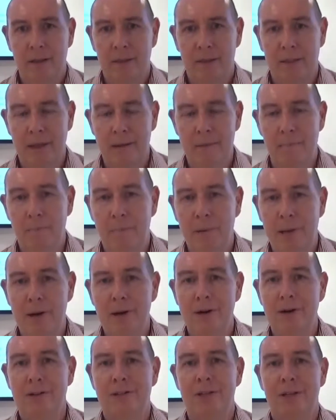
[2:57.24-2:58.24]
then
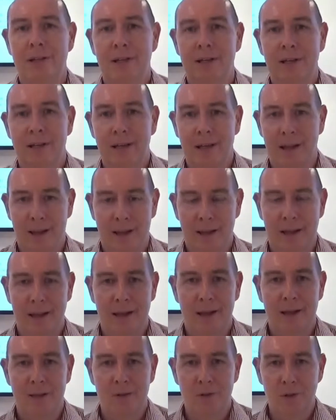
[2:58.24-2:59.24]
peers
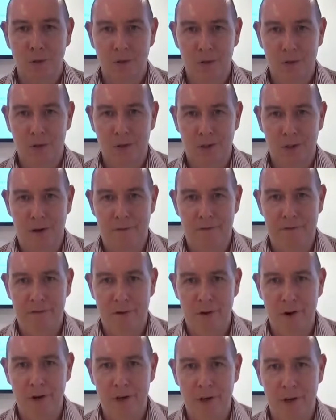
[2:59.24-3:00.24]
do your job
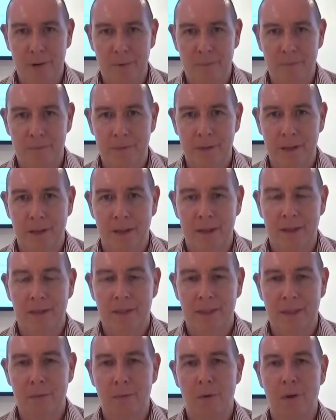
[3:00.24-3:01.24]
for you.
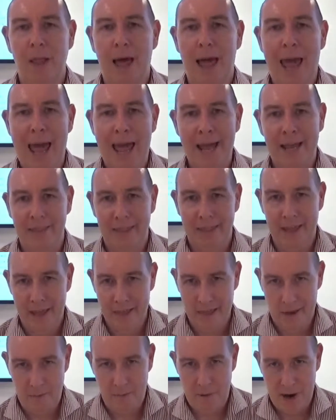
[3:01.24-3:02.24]
They will egg the
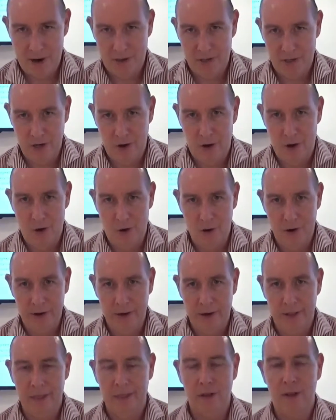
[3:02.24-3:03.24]
other person
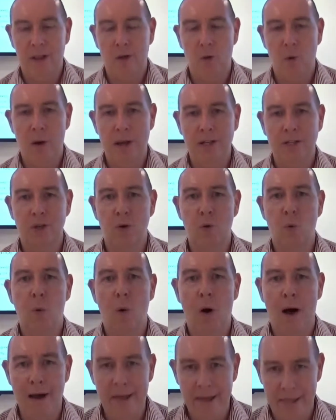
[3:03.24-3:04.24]
on. They'll question why